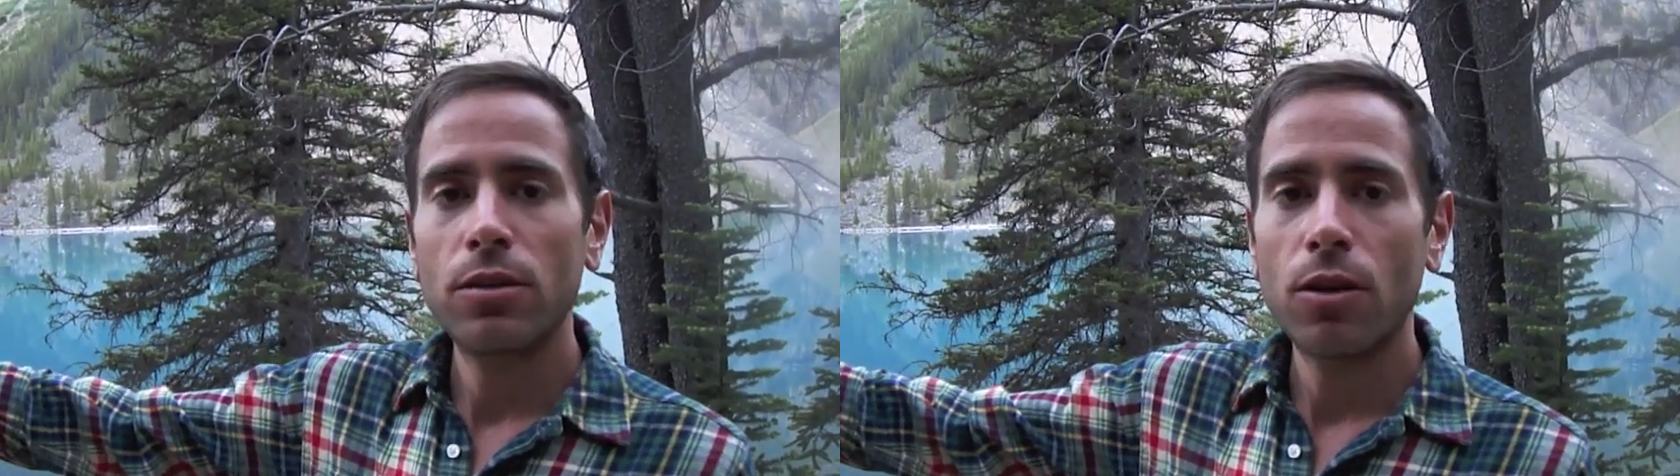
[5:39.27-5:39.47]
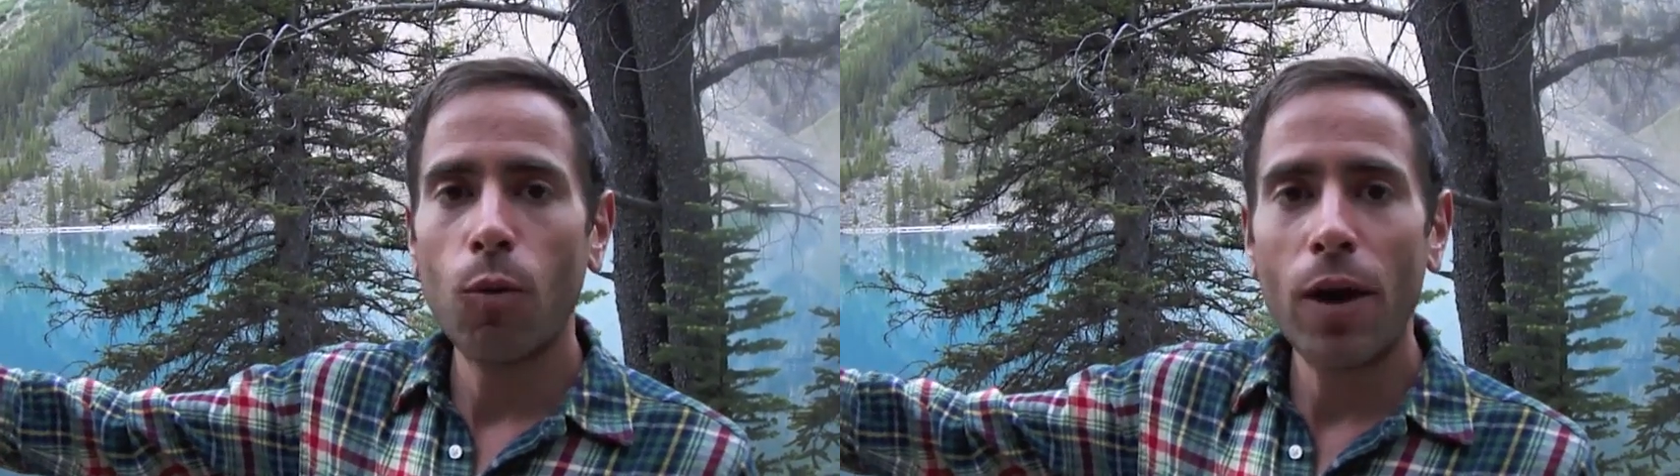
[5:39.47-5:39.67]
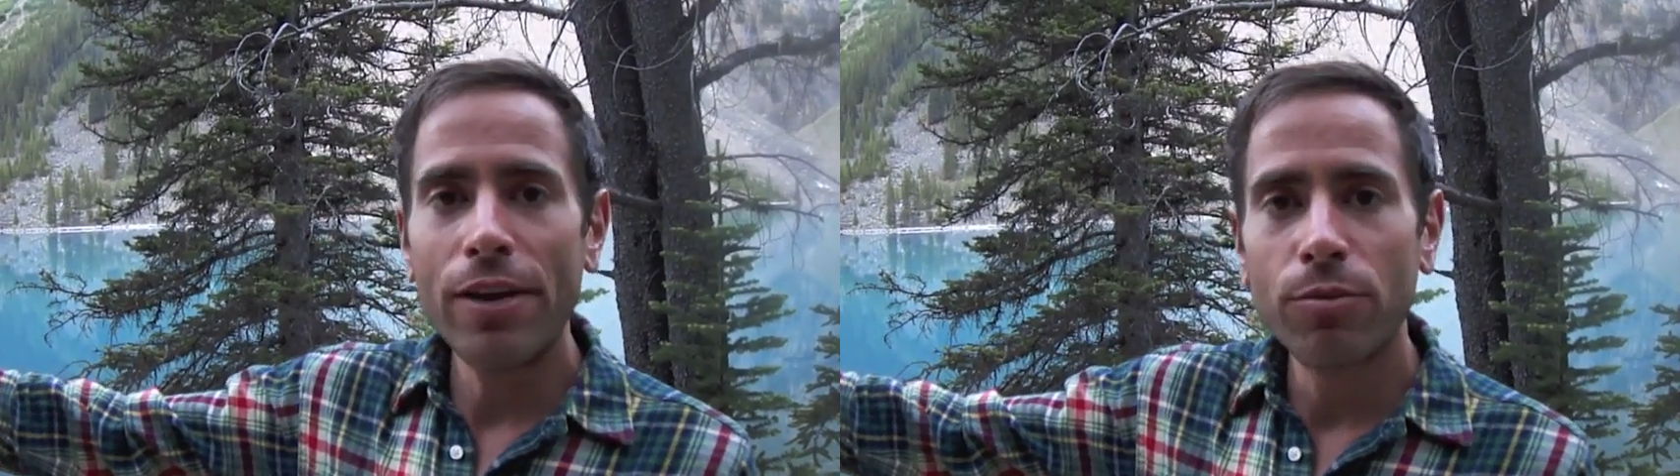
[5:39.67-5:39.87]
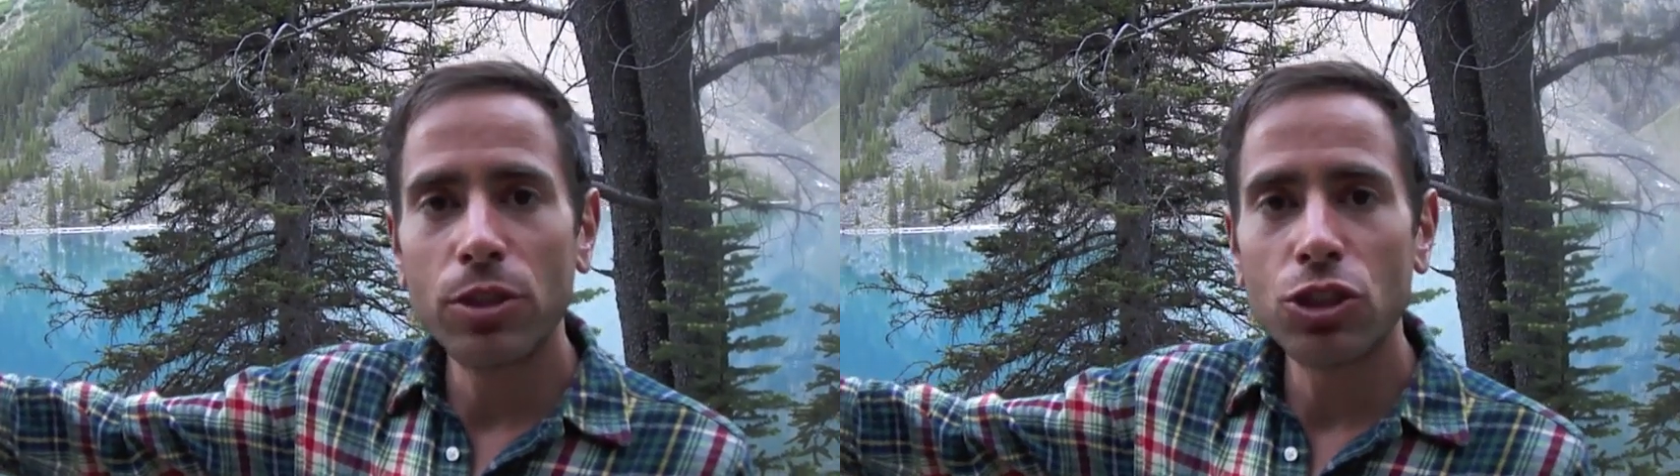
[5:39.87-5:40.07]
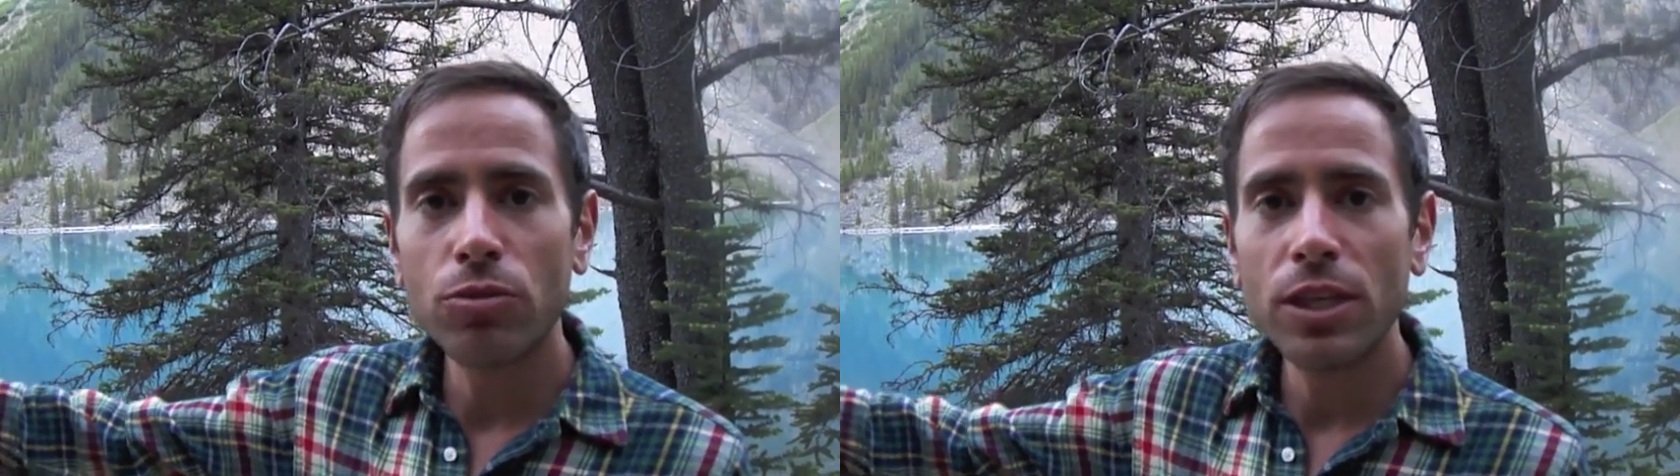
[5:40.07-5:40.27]
away from the
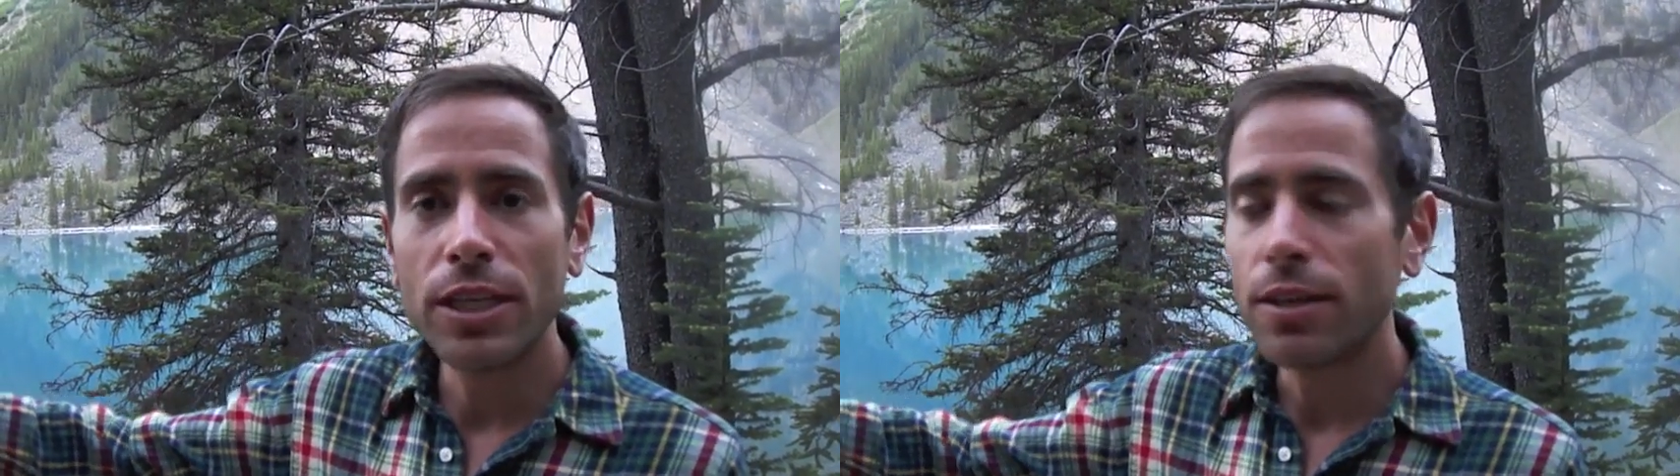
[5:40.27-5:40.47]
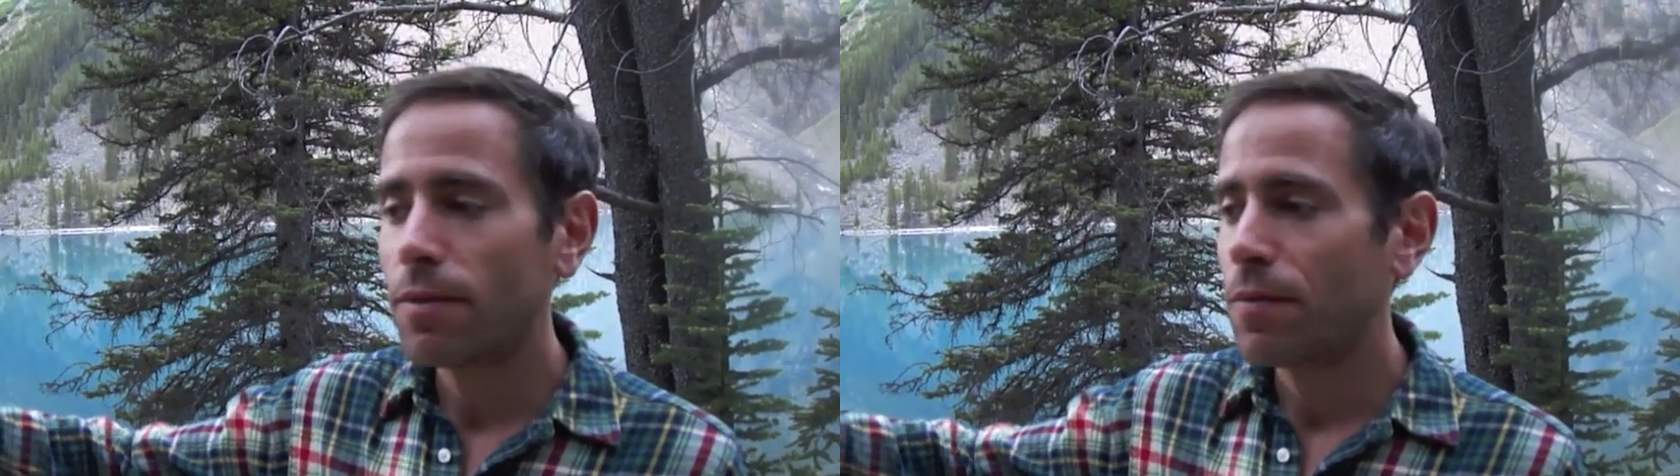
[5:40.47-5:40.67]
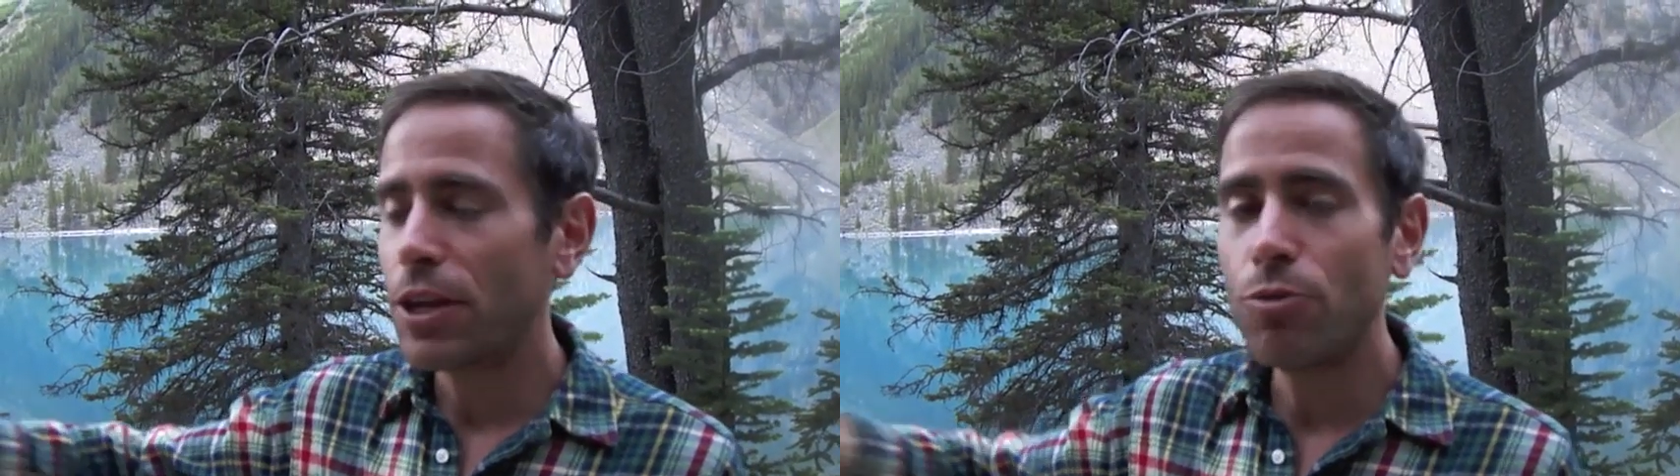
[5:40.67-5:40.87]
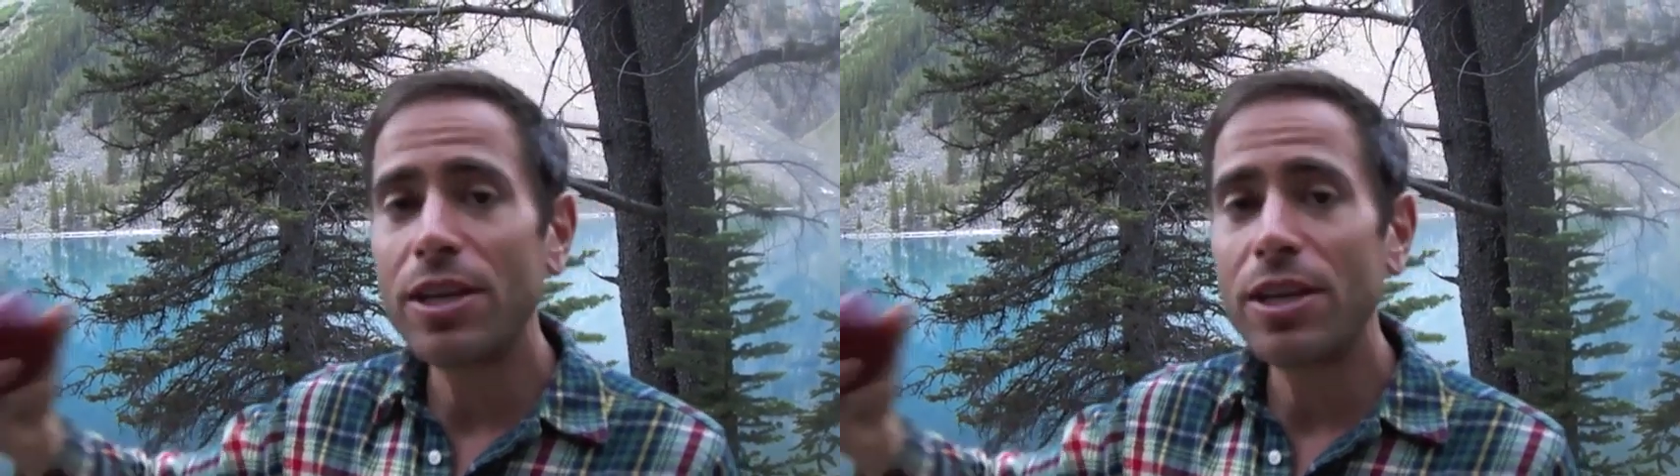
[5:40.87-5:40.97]
tree and you